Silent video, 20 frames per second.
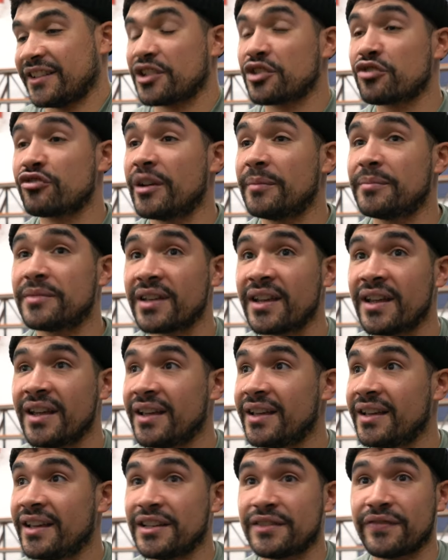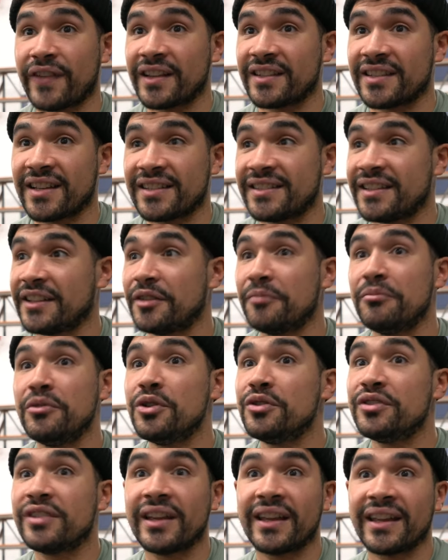The script is fantastic. The
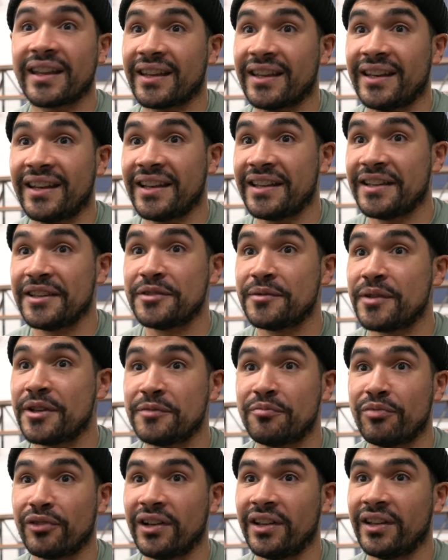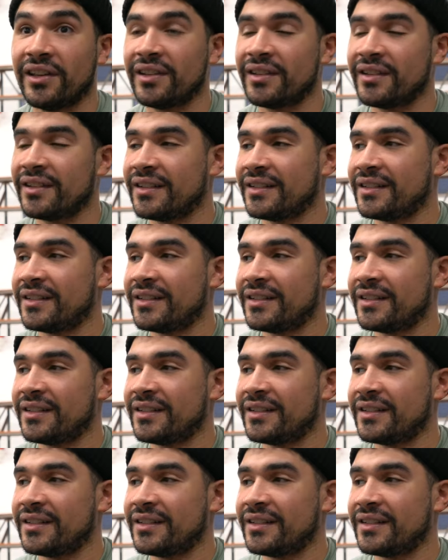music in it is brilliant.